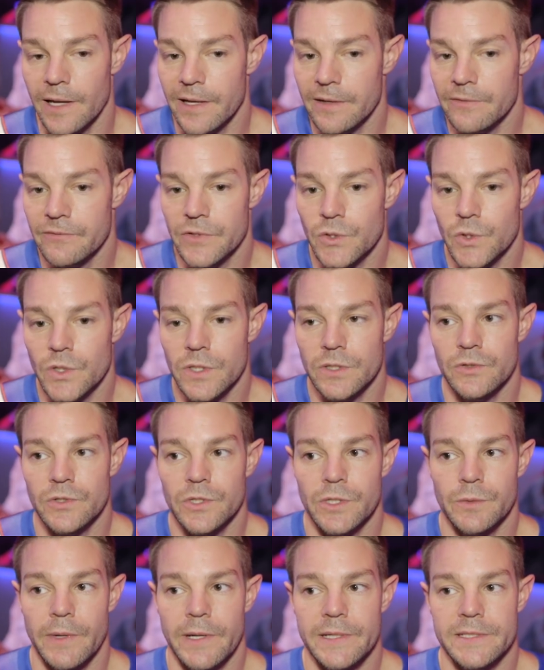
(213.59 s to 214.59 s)
life, you can do
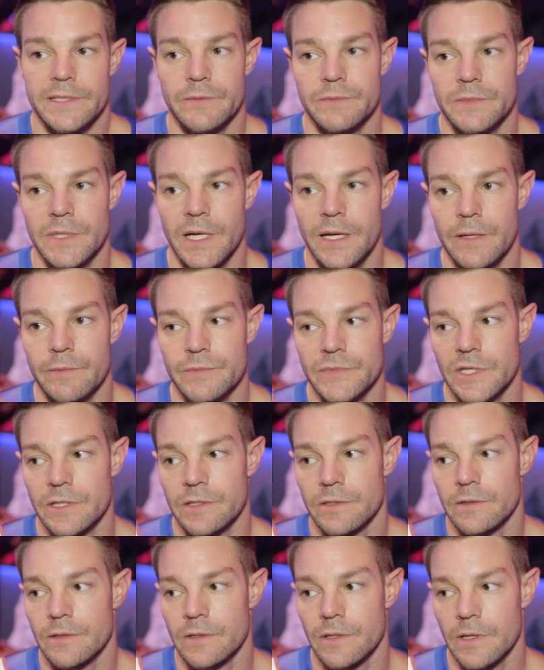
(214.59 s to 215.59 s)
your best sometimes
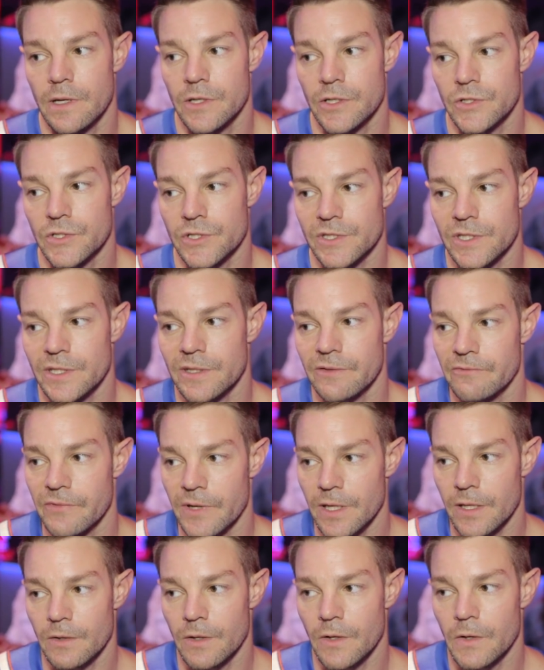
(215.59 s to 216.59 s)
and you're just going to
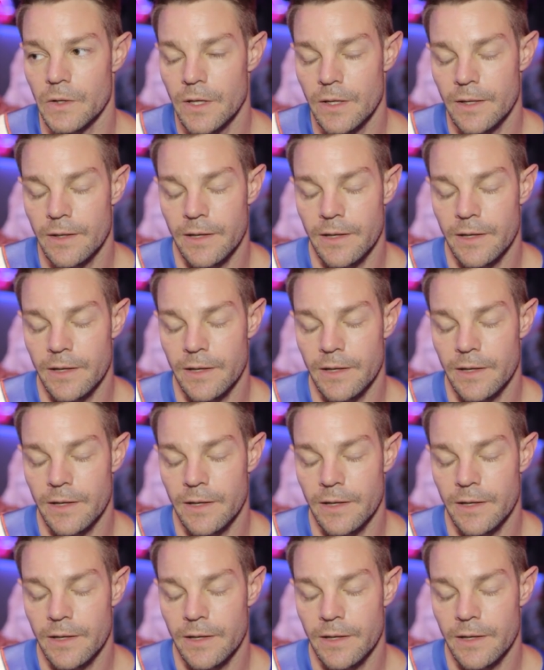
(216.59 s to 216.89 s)
fail.